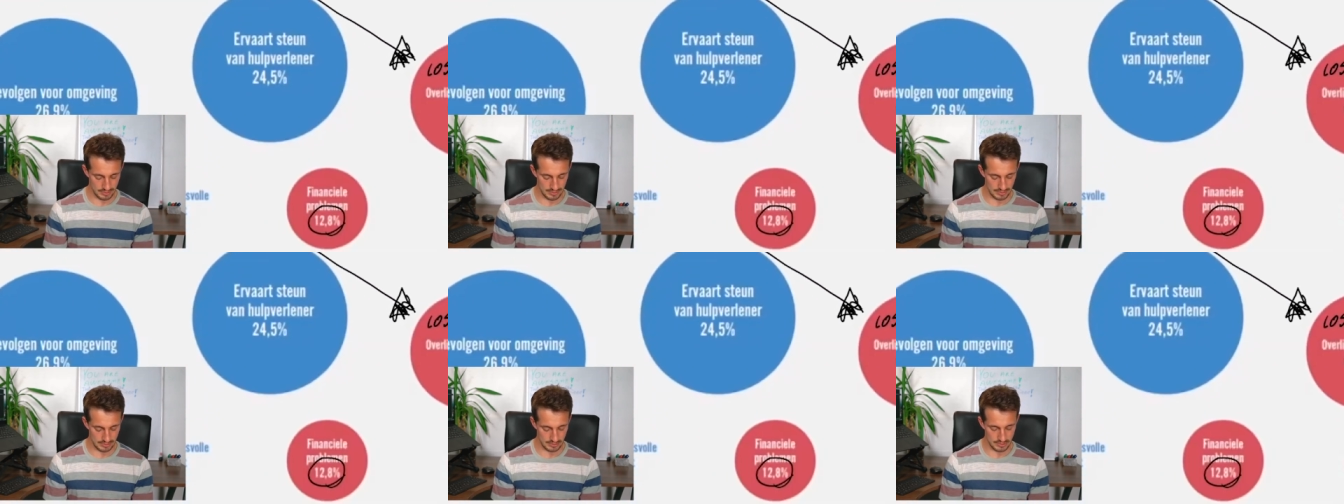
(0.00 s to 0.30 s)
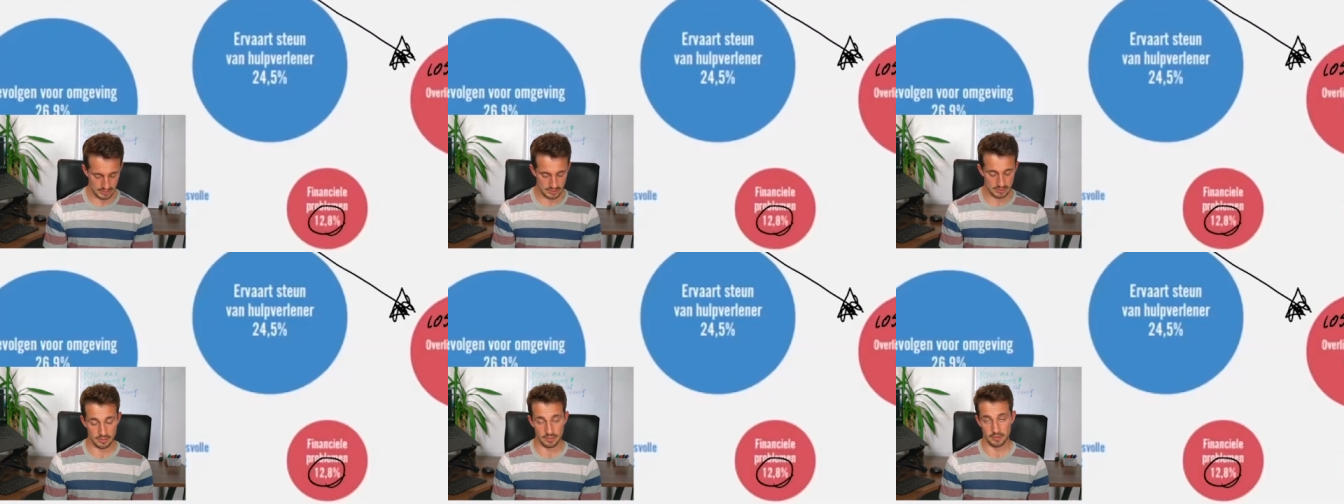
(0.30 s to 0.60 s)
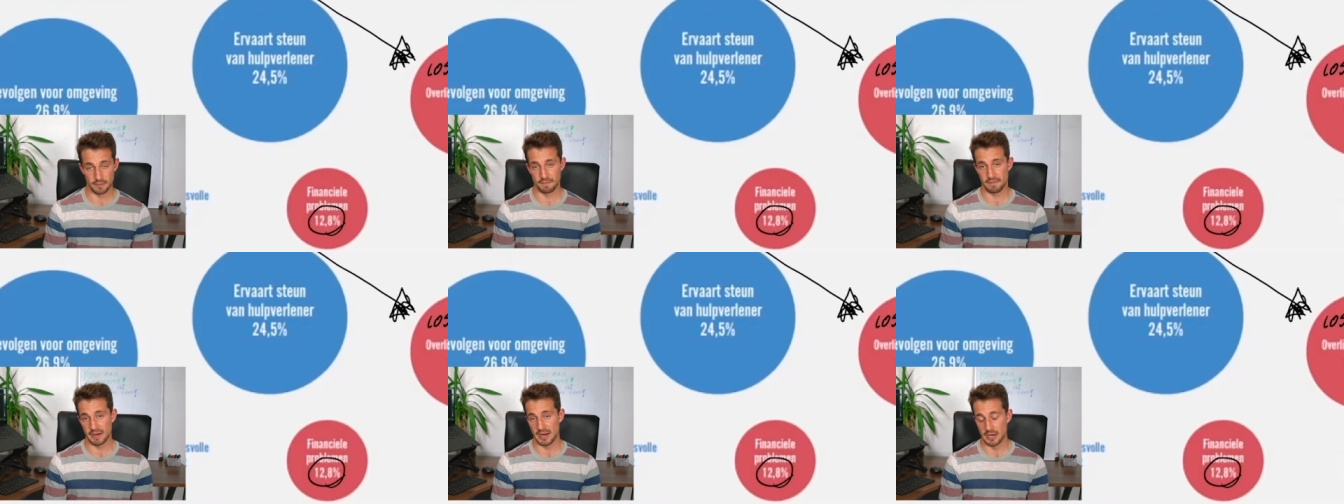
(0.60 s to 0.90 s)
is
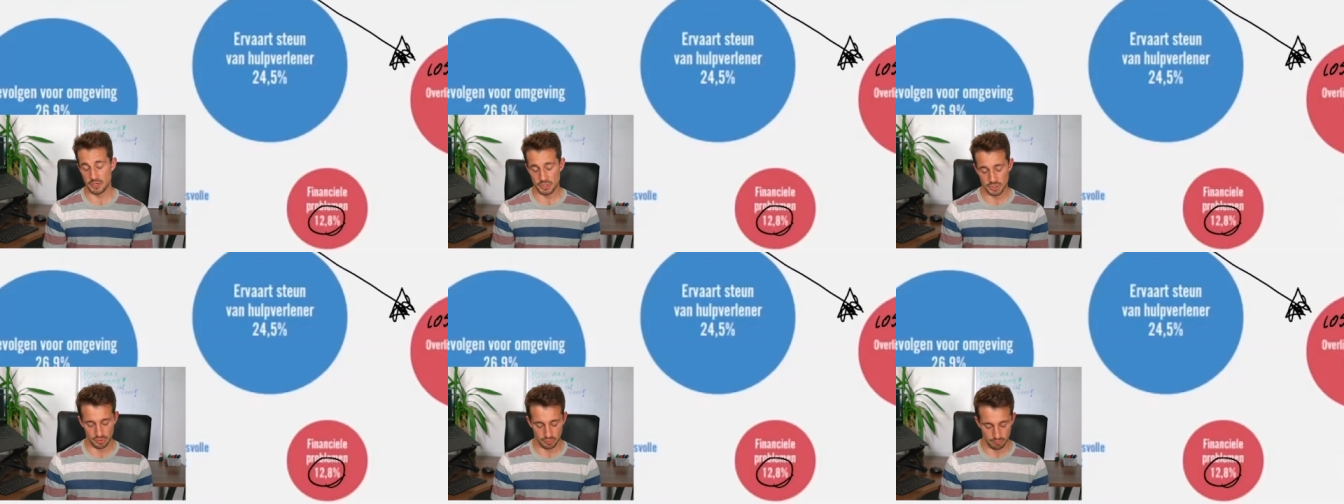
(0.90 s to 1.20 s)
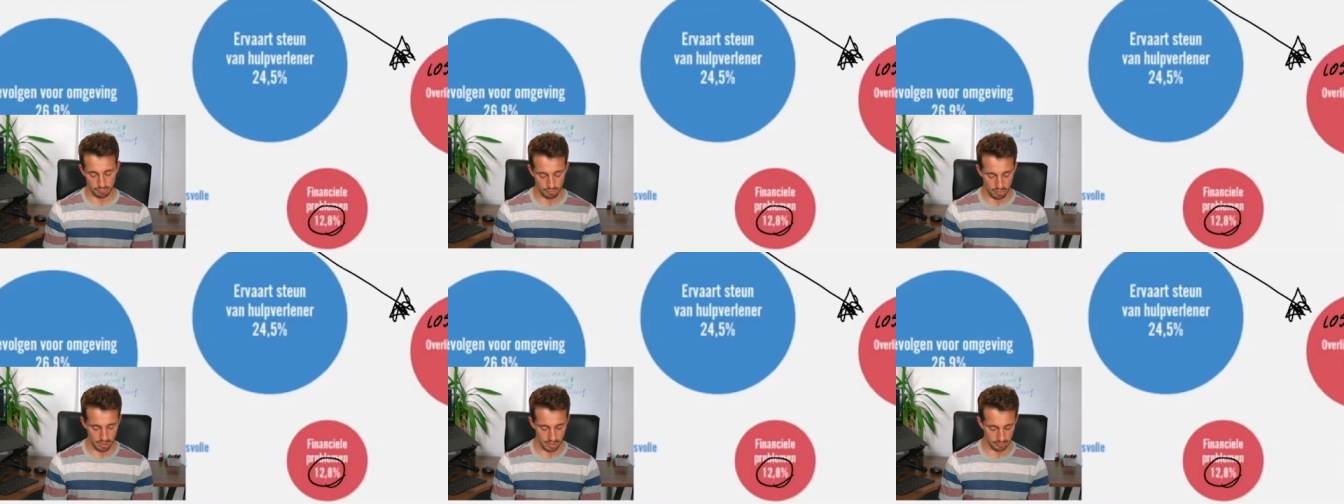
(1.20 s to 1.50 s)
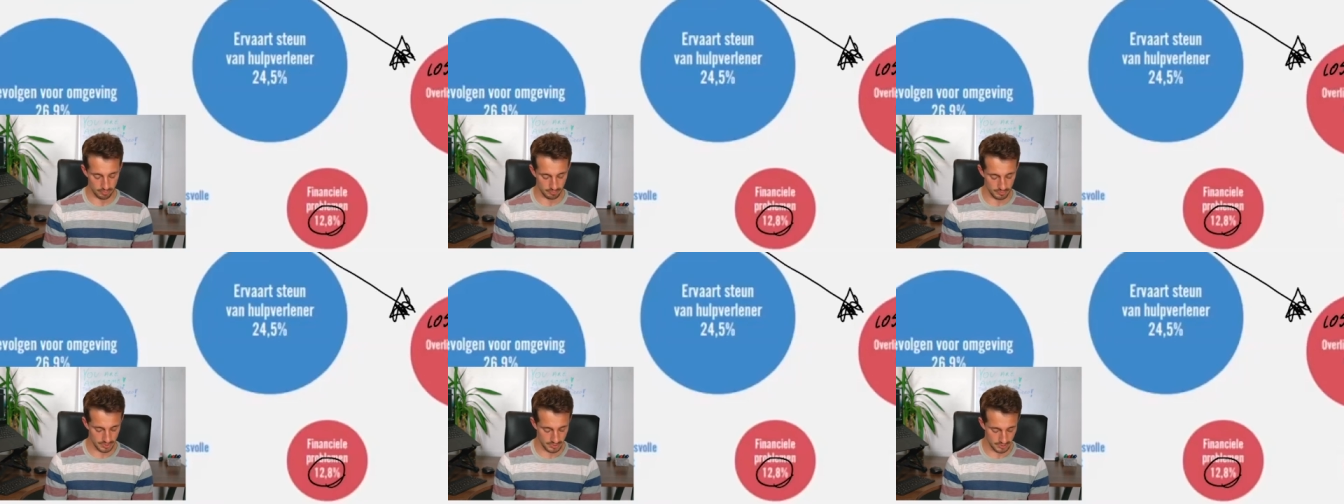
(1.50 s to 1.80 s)
uh, financial
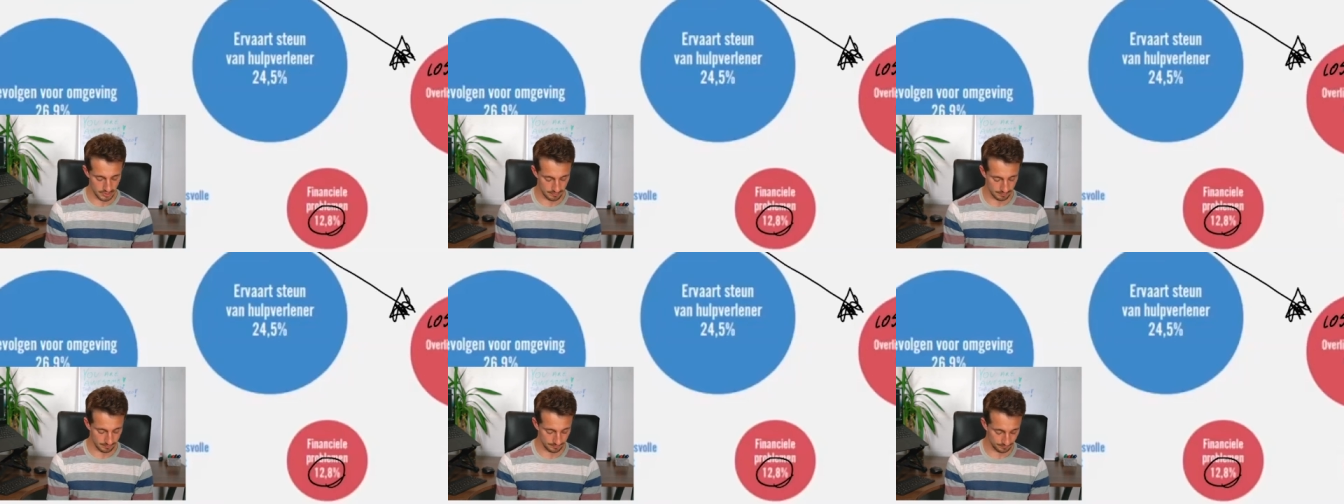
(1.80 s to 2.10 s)
problems.